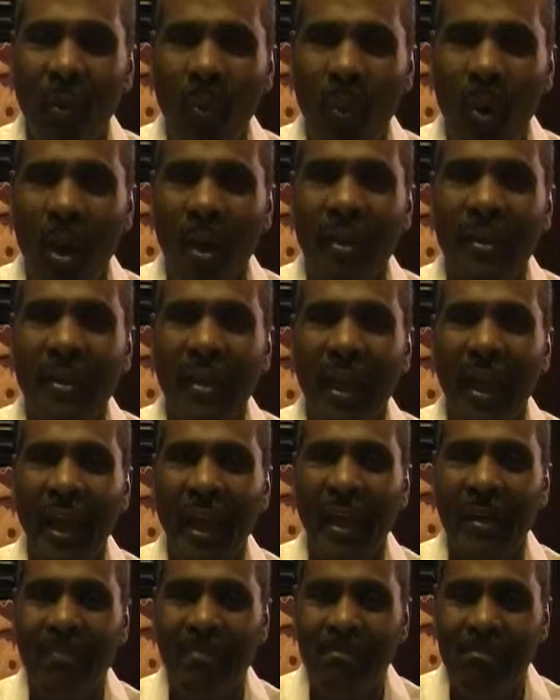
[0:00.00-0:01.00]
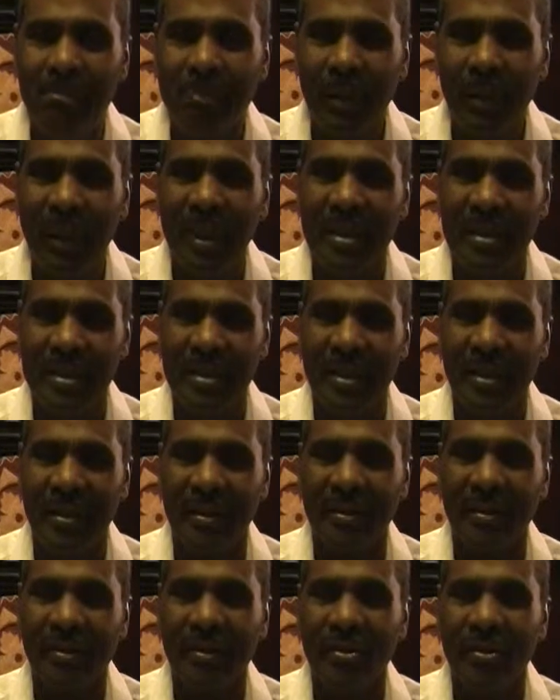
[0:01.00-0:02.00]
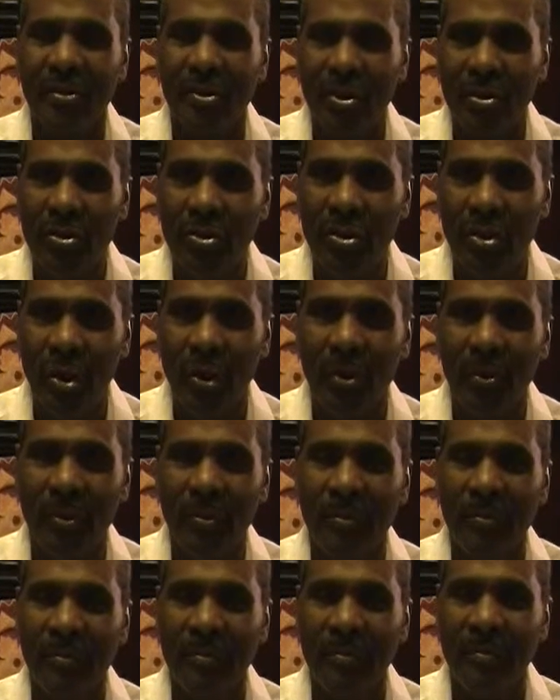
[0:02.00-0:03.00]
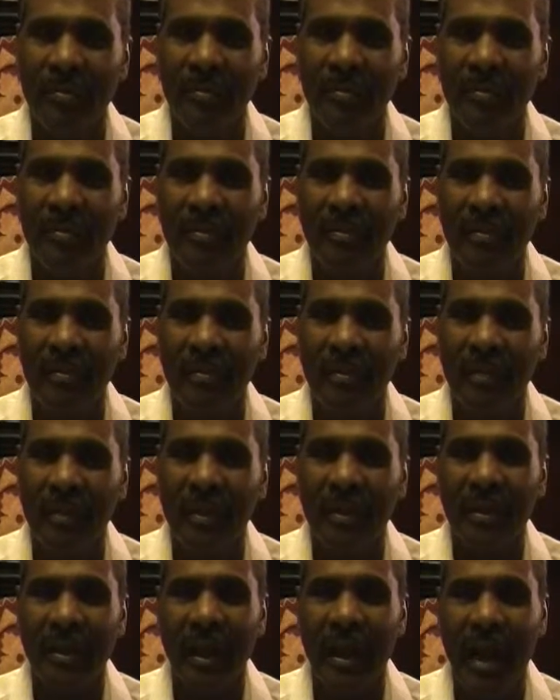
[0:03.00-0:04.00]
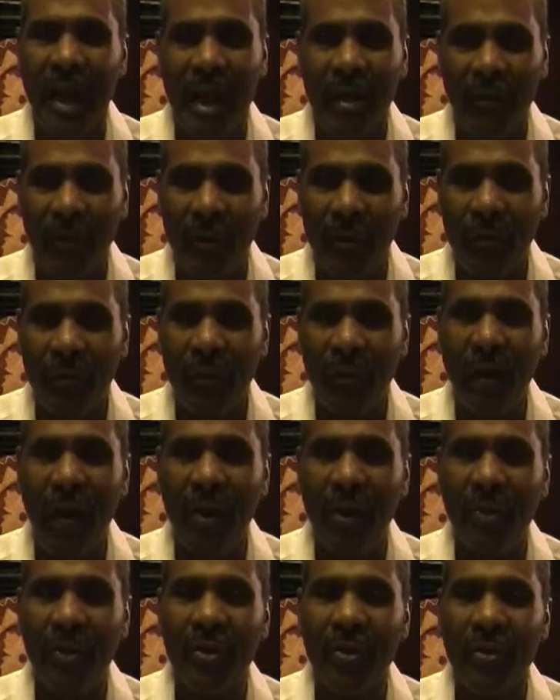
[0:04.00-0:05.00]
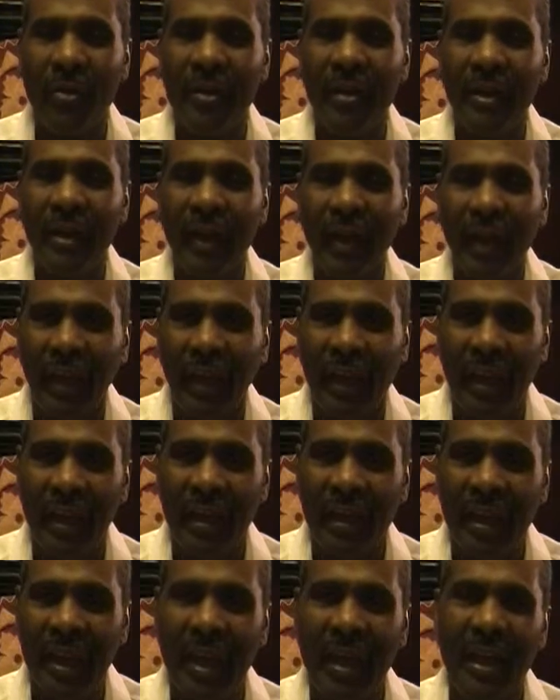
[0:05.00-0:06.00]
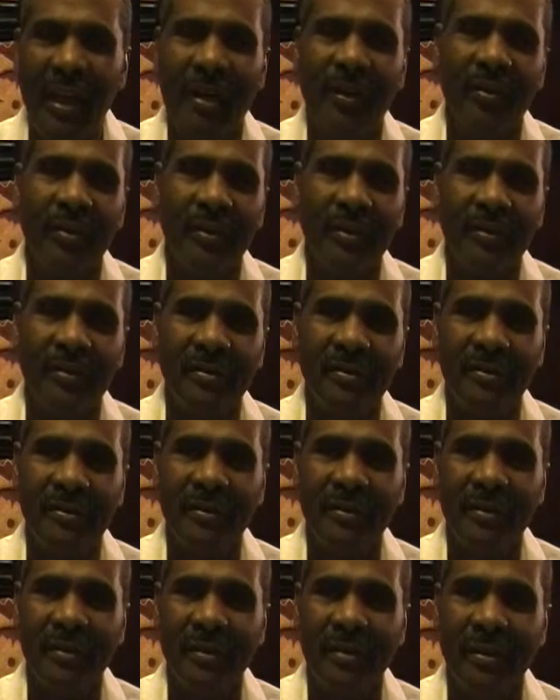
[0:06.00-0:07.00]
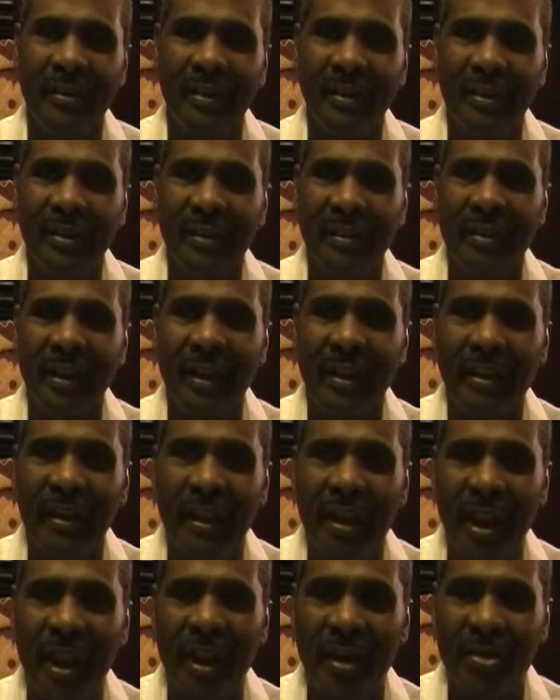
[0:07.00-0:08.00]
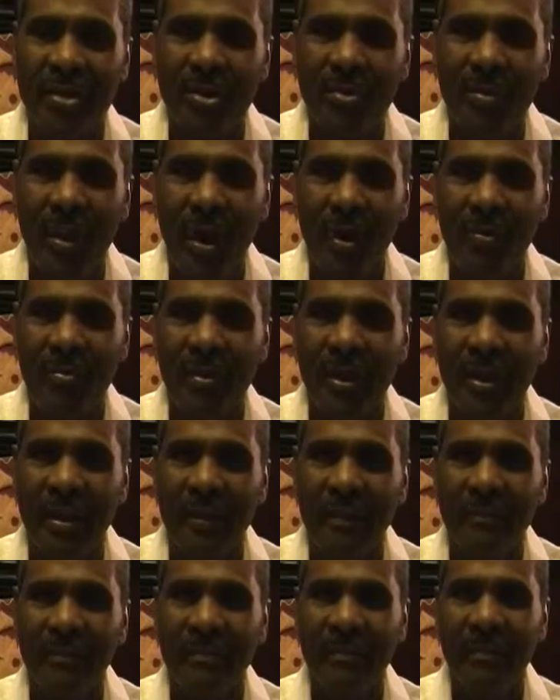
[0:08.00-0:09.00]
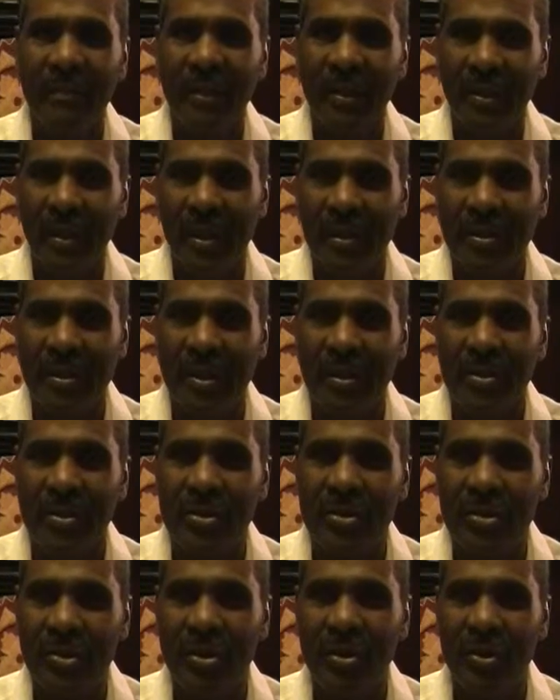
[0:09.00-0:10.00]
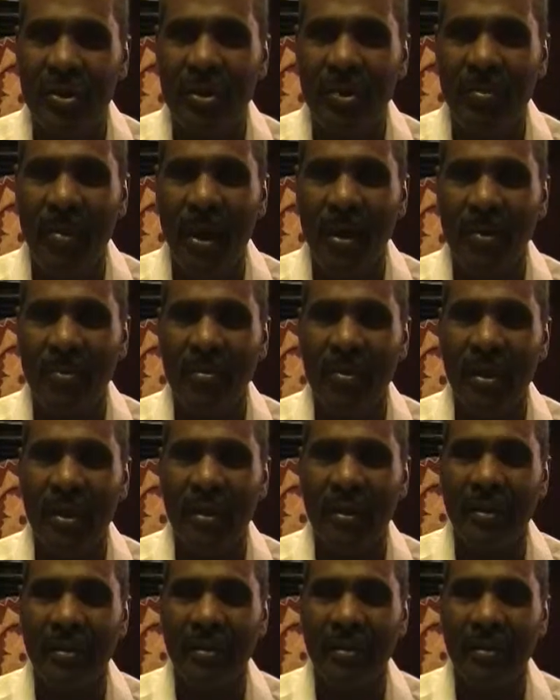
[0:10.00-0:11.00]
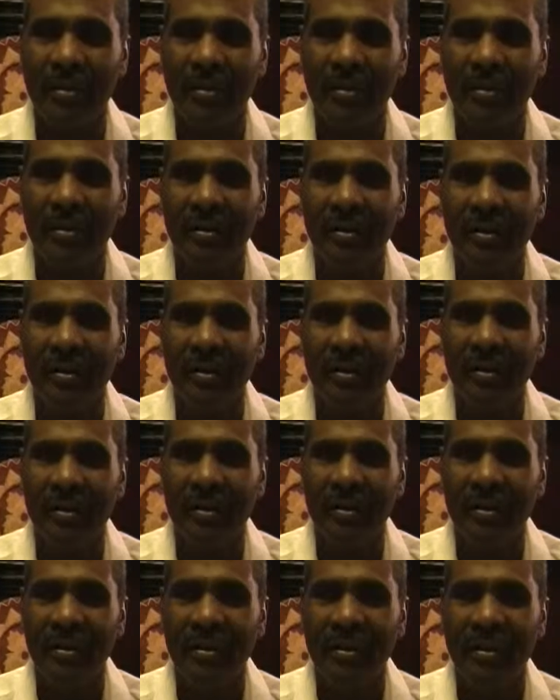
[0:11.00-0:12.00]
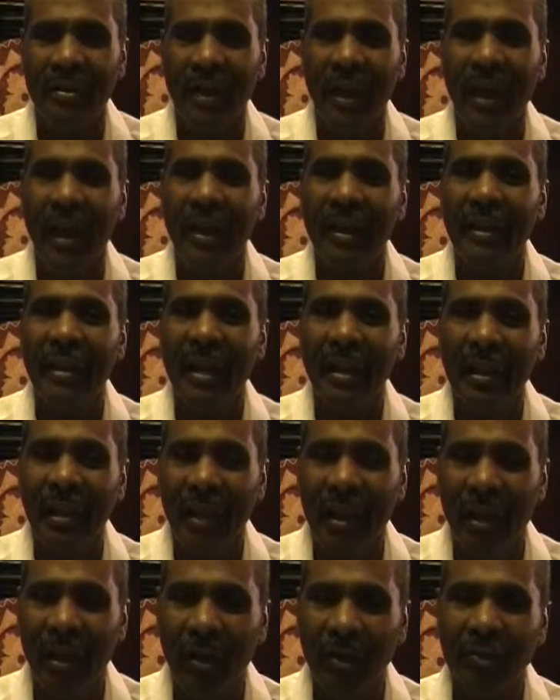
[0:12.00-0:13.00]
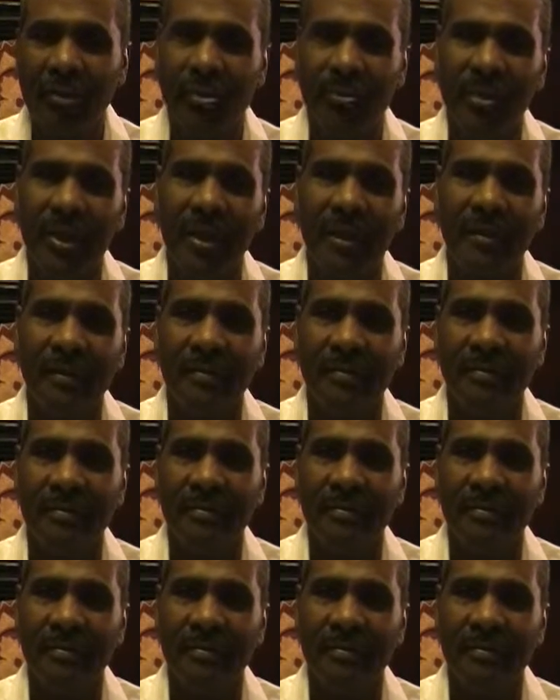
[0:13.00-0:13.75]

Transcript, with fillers: What a blessing to know that I have a father in heaven that cares about me, that is concerned about me, and that loves me.